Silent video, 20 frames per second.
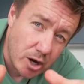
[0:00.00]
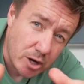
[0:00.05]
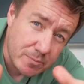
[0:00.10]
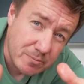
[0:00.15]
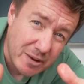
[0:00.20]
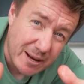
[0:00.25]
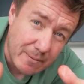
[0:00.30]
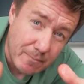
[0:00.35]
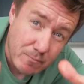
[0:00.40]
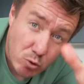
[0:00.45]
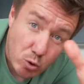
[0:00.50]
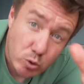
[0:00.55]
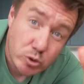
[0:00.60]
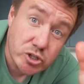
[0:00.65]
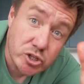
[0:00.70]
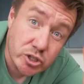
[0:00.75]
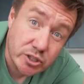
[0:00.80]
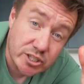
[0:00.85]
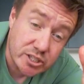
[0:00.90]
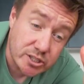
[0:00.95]
I'd make more
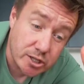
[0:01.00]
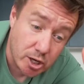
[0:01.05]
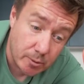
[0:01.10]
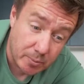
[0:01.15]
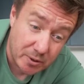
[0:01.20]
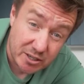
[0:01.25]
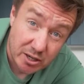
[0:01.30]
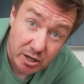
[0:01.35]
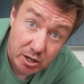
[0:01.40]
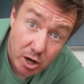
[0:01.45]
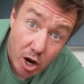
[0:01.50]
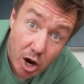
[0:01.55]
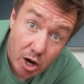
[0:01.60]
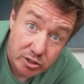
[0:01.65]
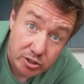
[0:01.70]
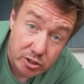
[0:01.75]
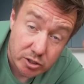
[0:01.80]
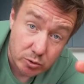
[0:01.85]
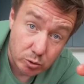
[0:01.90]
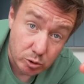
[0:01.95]
sugar syrup in a
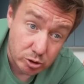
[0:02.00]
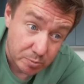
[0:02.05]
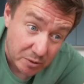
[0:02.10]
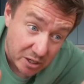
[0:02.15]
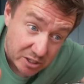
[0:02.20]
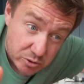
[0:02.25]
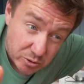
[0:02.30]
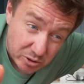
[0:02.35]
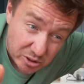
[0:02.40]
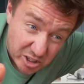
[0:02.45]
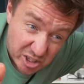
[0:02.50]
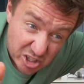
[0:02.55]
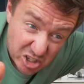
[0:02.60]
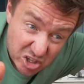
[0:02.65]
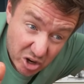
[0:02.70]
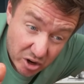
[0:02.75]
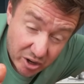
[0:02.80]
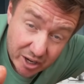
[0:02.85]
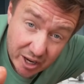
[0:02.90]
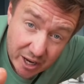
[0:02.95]
larger saucepan so I could like
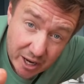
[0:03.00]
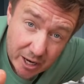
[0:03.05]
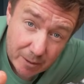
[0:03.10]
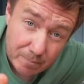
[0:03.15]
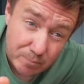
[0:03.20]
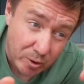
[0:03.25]
dunk it in,